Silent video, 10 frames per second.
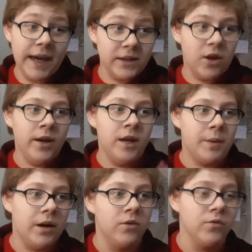And talking
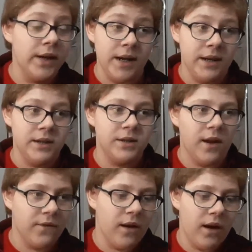about reading
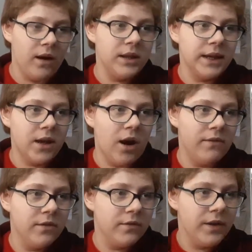stuff off
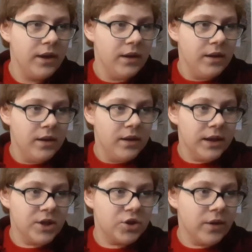of
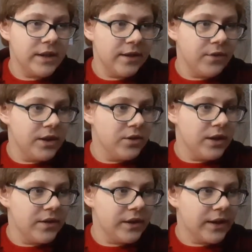stories I've written or
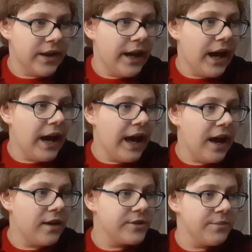anything like that, I
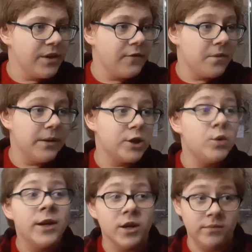have something from my
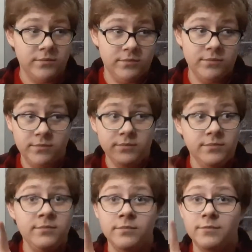Twitter.
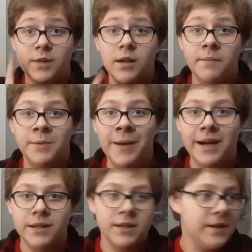Comes
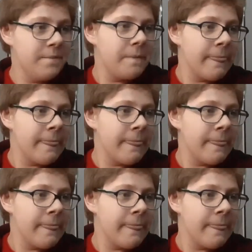back, doesn't it?